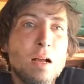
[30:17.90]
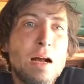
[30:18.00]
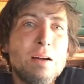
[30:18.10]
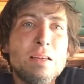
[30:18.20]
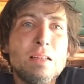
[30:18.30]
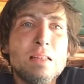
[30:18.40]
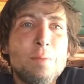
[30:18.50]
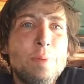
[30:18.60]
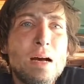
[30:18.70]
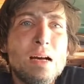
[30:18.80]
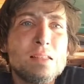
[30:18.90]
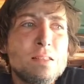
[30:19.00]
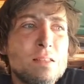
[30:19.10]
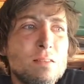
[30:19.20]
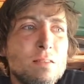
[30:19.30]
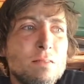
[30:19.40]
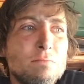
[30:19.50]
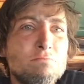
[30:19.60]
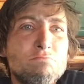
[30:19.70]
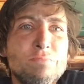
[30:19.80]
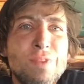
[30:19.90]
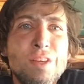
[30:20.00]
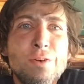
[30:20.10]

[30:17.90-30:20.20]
How to get that past the